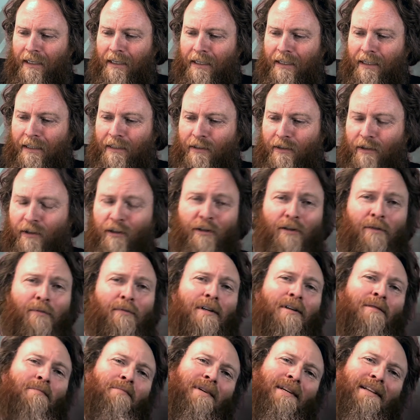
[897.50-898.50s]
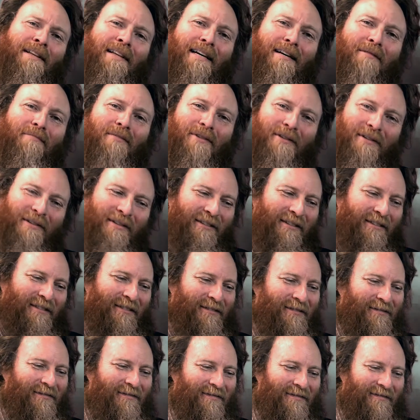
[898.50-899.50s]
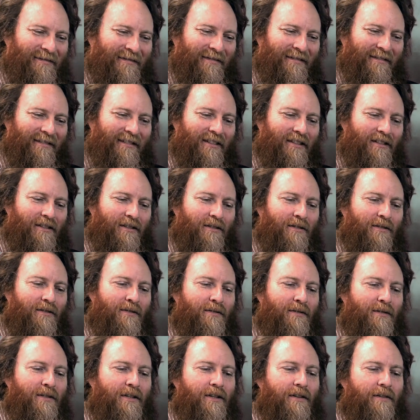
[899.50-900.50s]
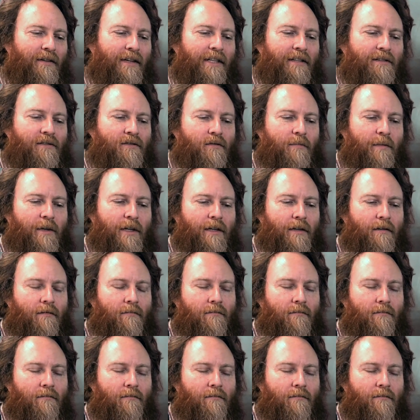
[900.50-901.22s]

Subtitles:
So you don't want to be that person. Tune your instrument